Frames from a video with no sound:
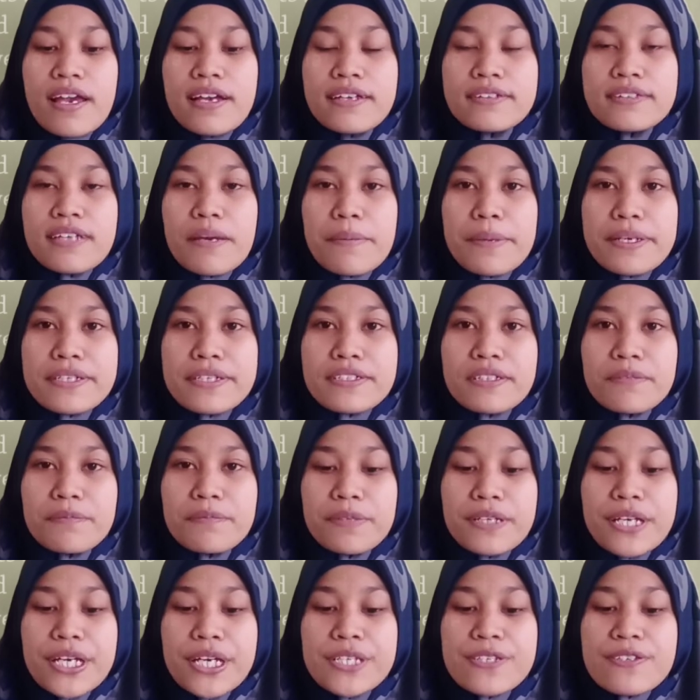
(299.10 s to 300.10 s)
Java acid
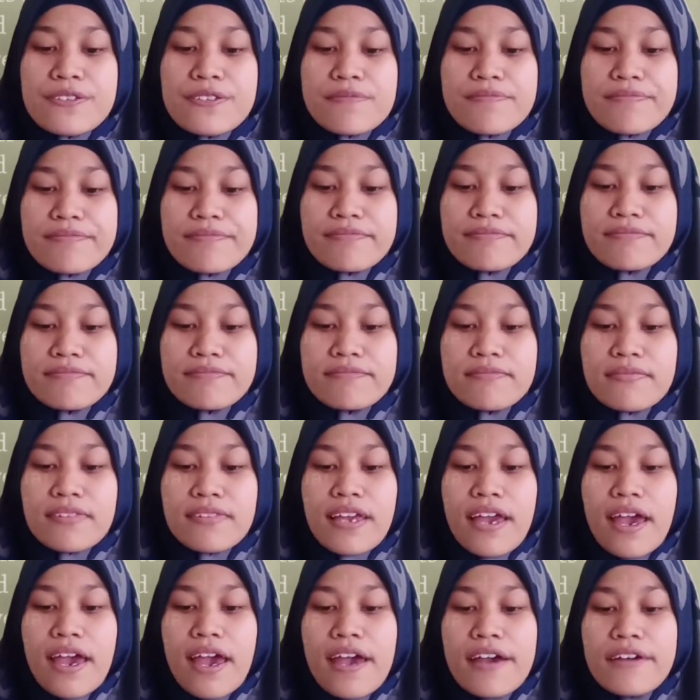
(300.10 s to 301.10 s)
plants
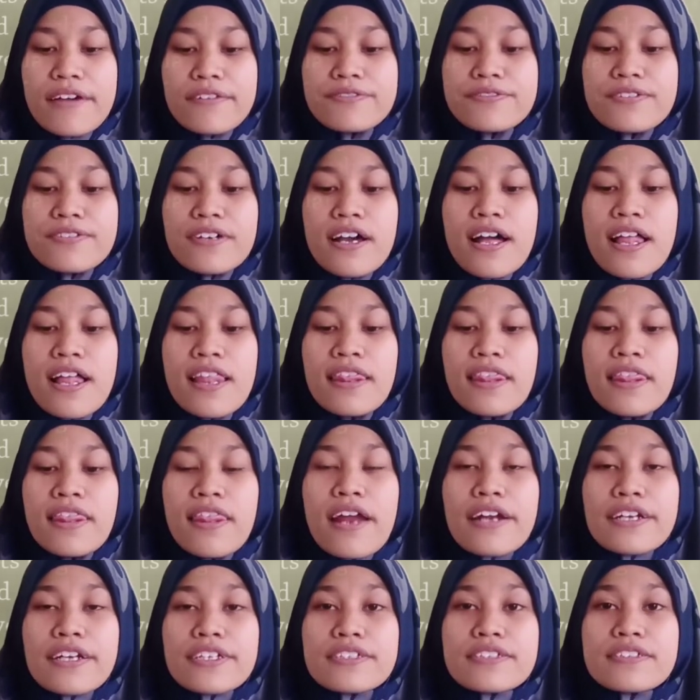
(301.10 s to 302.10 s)
have
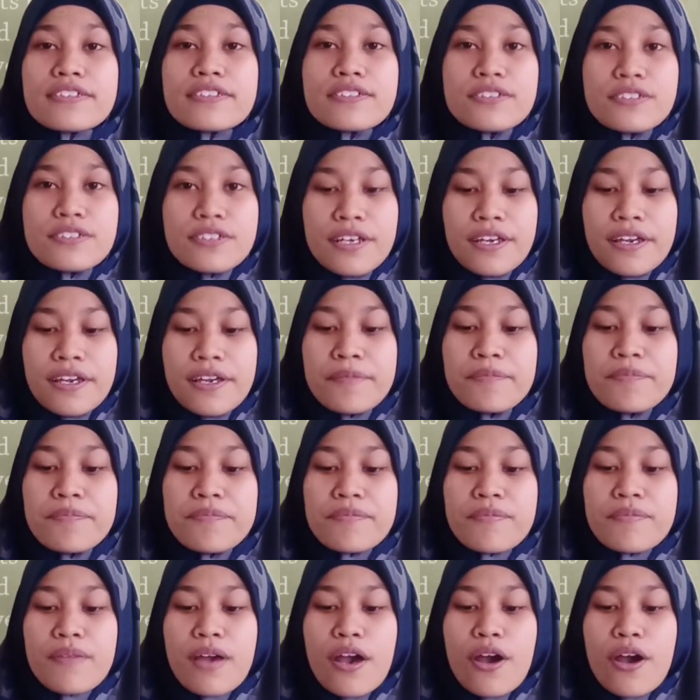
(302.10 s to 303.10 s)
large stems,
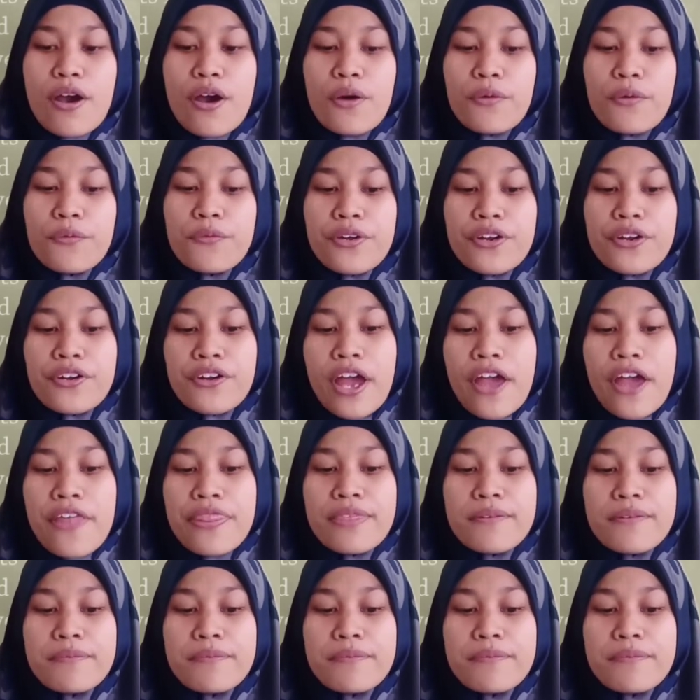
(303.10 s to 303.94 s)
where at the